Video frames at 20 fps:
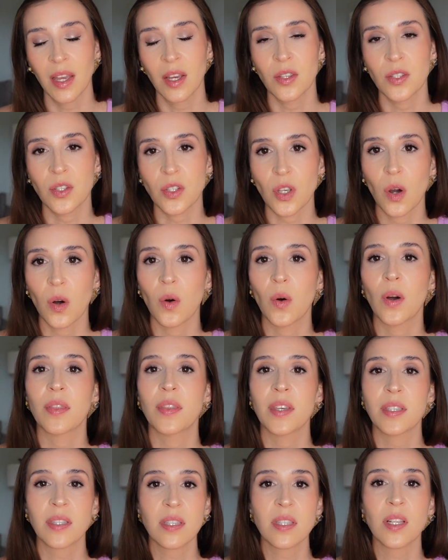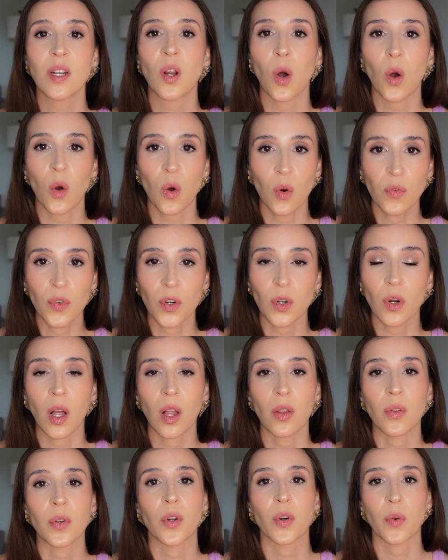So this is an
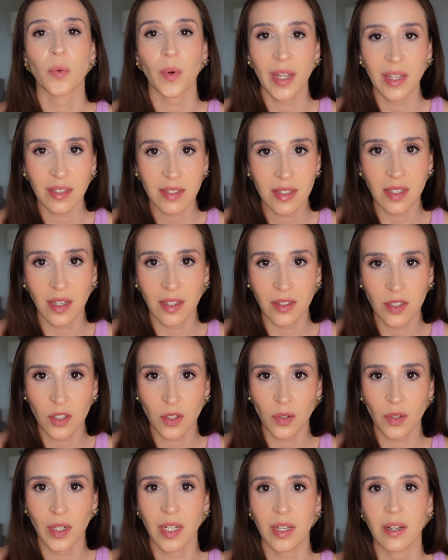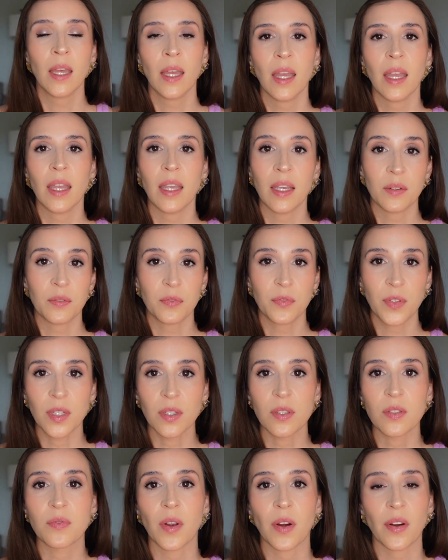overall great sunscreen. It
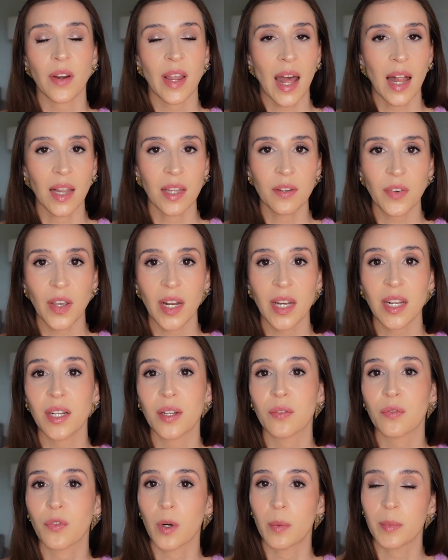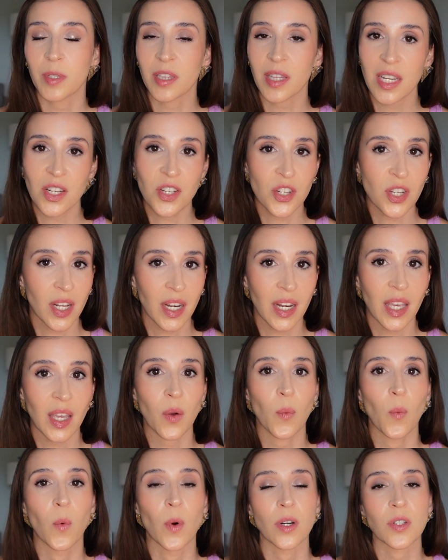feels very elevated in formulation,
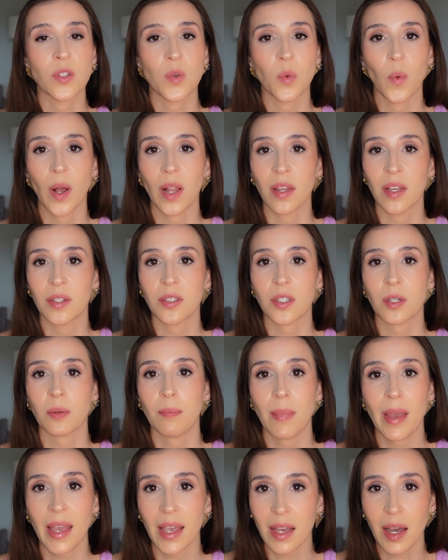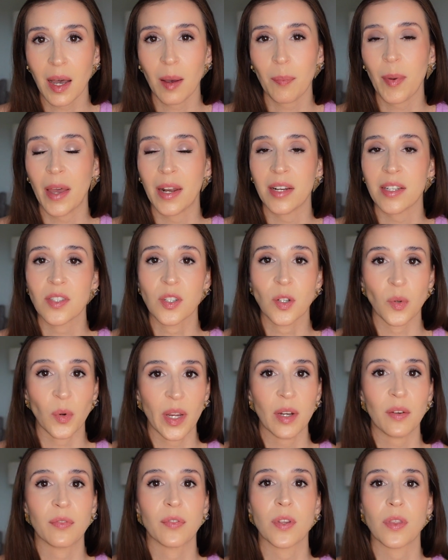it works well under makeup, and it's
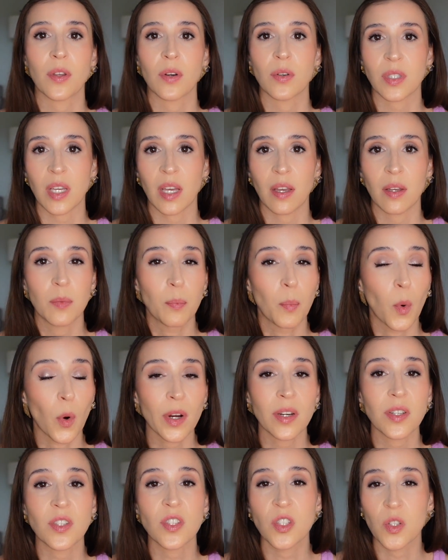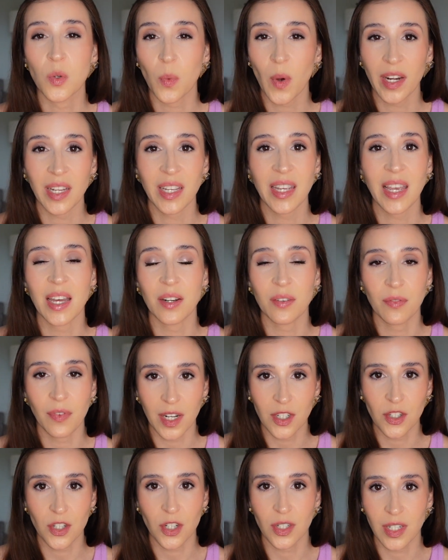great for those more sweaty
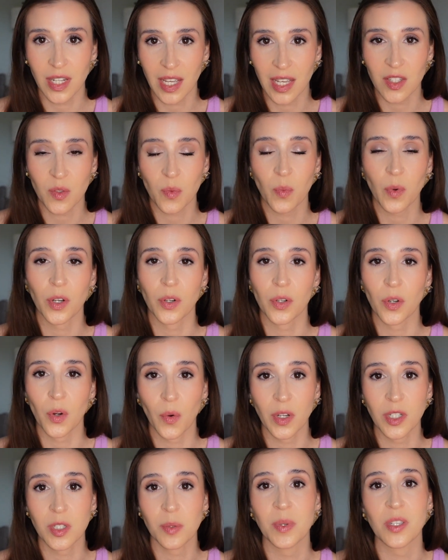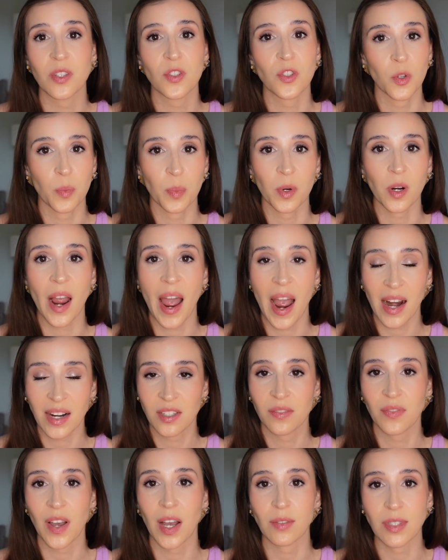adventure days when you're going to be super
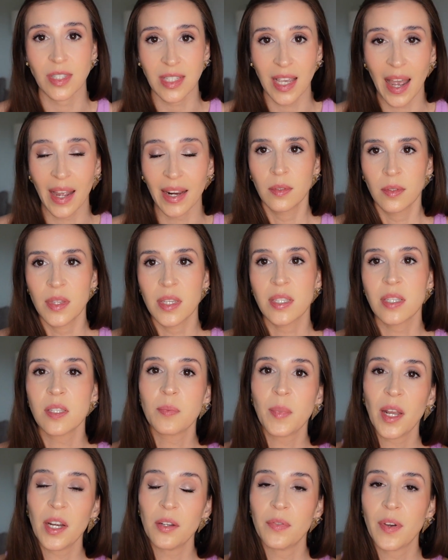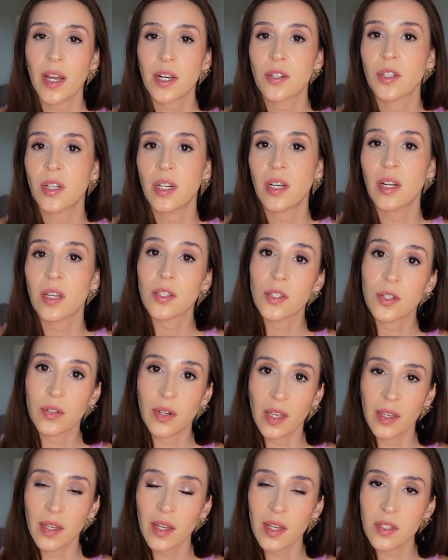active outside. This is manufactured in
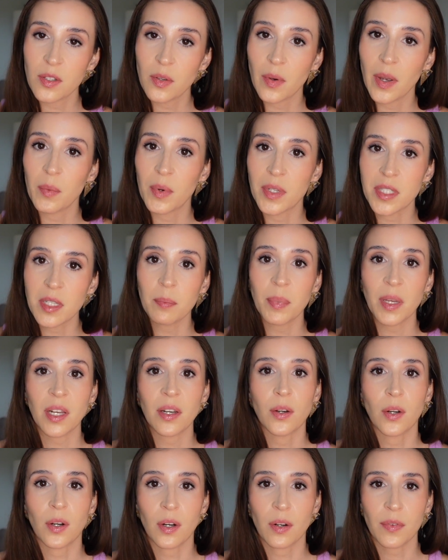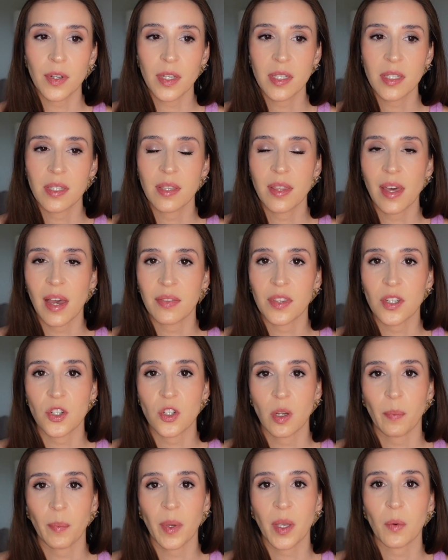Australia, so I was a bit nervous that the
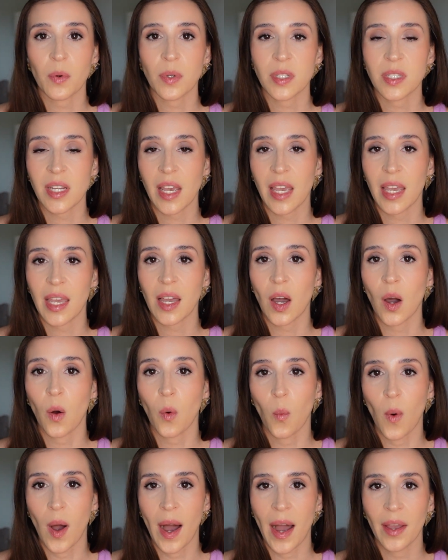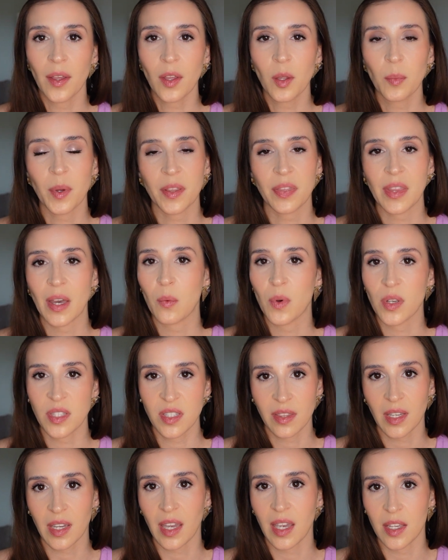shipping would take a while, but that
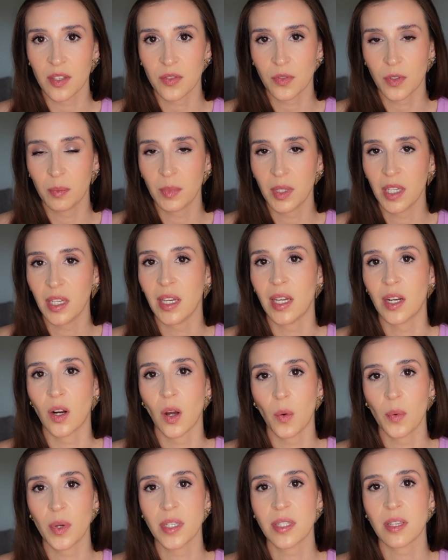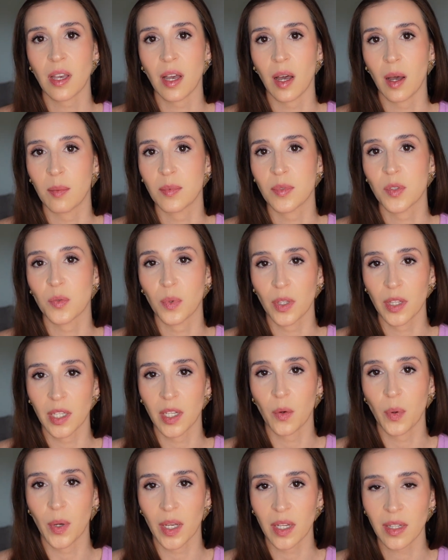wasn't the case for me. It always comes really
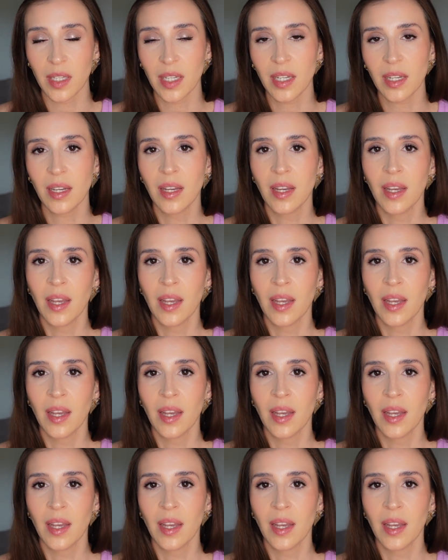quickly.